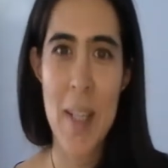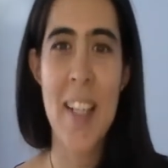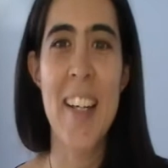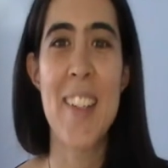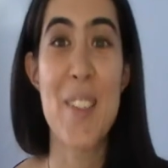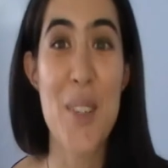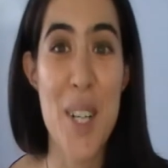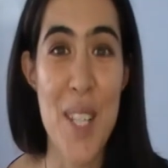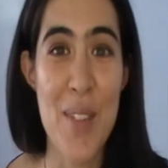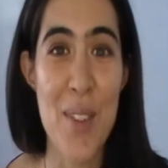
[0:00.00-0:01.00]
I don't know
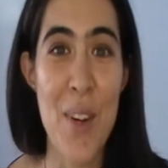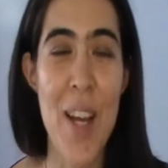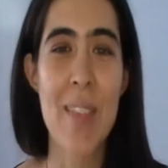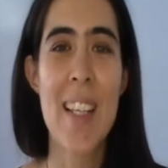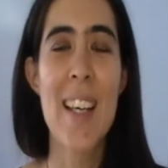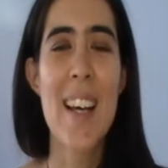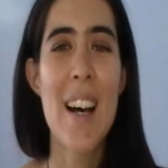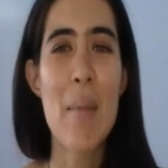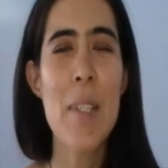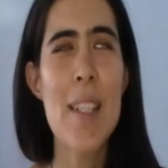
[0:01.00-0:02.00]
any of the rhyme.
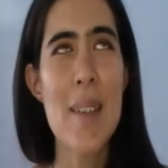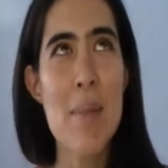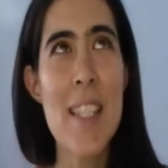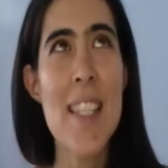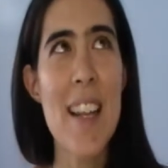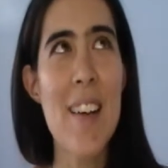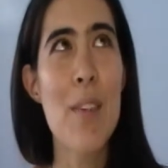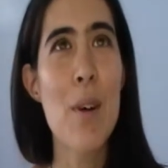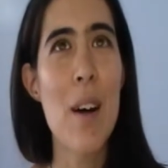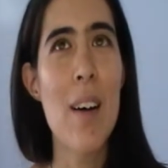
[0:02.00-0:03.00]
Humpty Dumpty sat
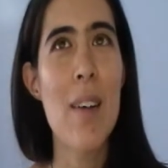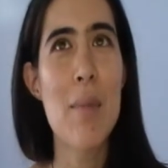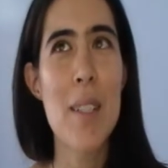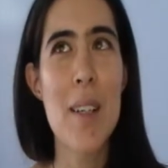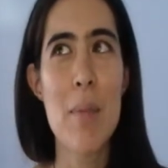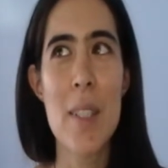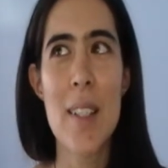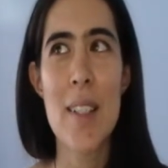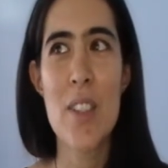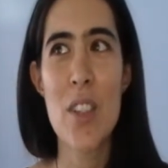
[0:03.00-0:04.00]
on a wall, Humpty
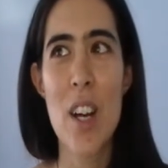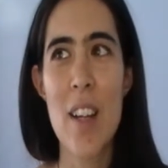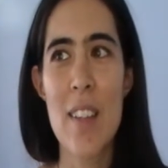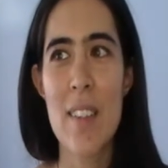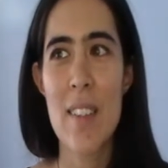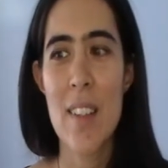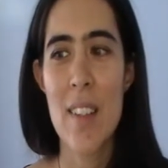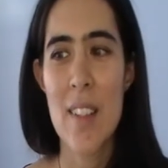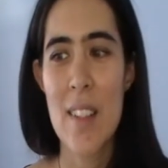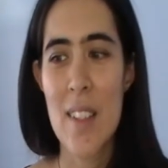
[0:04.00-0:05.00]
Dumpty tried,
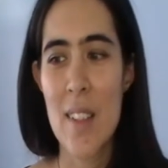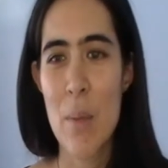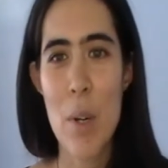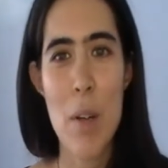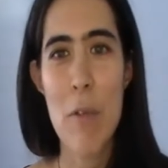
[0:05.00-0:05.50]
didn't want to